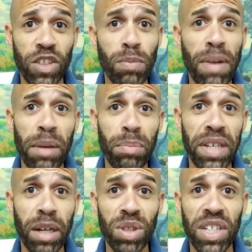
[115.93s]
you might
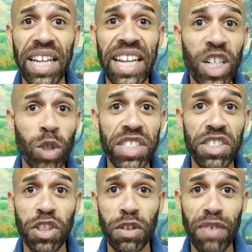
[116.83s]
be able to
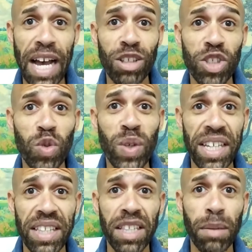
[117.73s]
increase your value
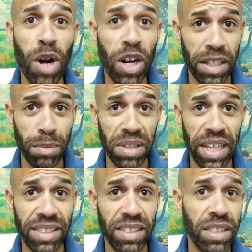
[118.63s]
in the
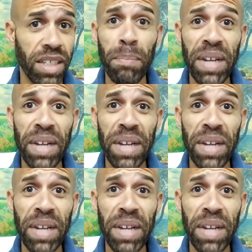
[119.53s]
marketplace,